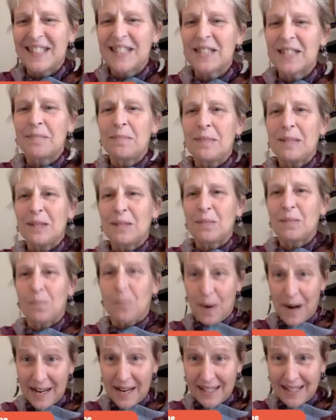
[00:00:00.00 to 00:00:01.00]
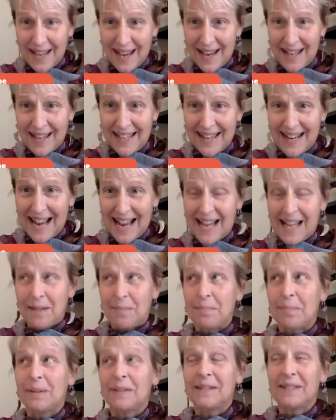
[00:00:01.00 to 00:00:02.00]
is Miss Brenda, and I
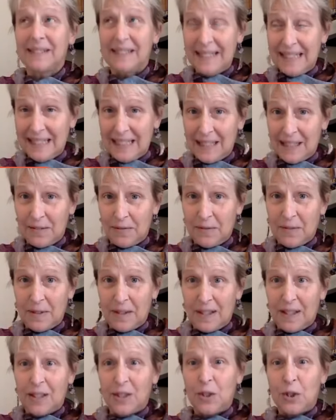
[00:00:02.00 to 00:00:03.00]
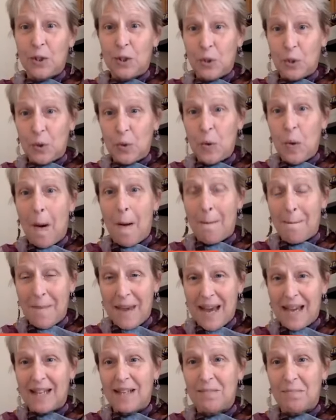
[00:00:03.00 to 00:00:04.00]
believe you
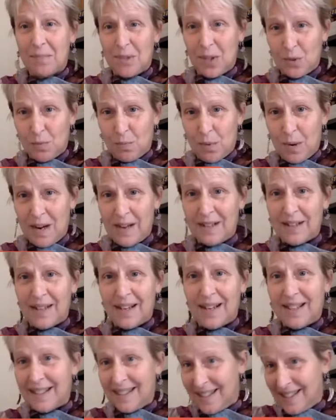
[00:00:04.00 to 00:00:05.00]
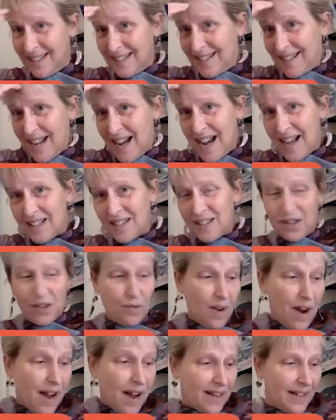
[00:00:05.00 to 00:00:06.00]
met Miss Brenda in Casa
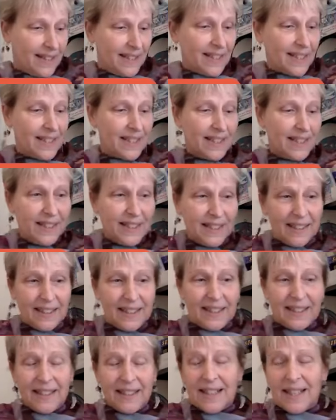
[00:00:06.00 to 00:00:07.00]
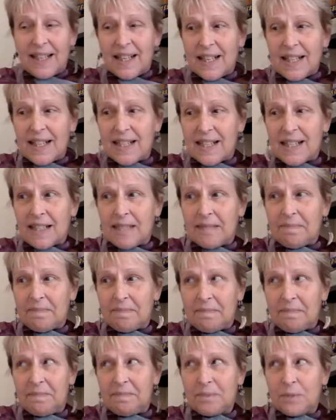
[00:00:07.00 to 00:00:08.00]
Grande
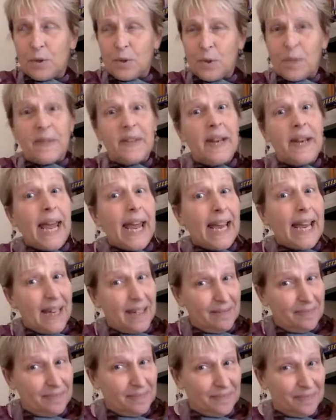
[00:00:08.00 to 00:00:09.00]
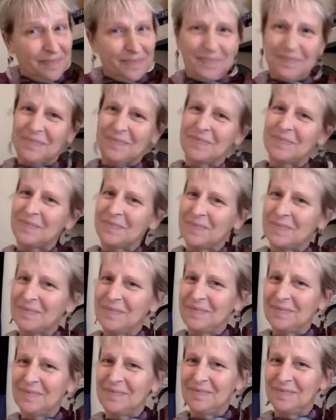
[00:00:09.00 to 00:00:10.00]
um, during the day. I
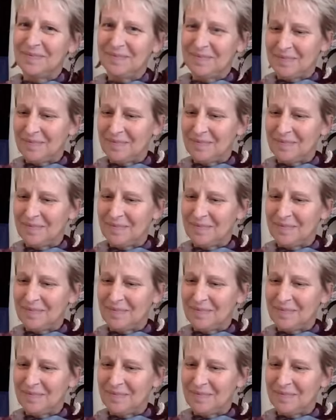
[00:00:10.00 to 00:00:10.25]
believe